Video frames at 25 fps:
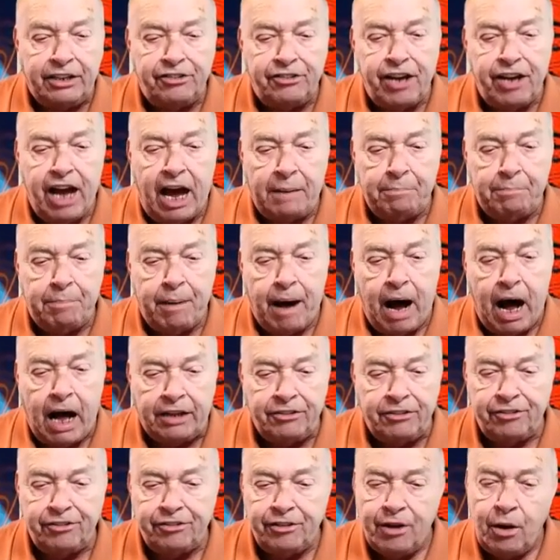
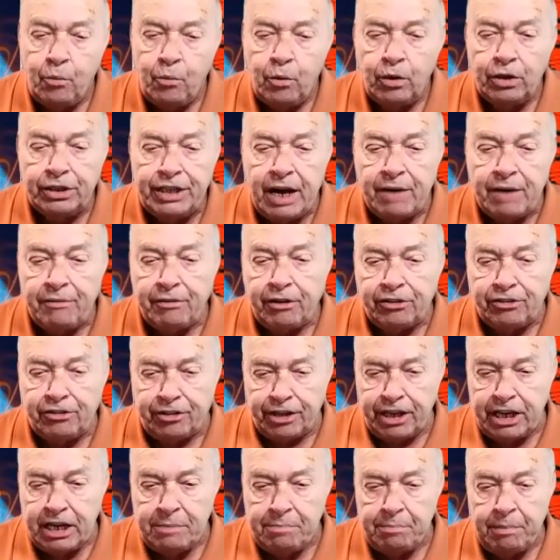chatbots will never
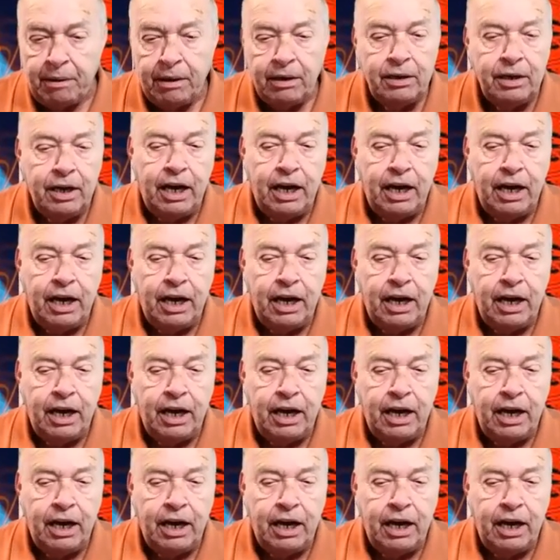sleep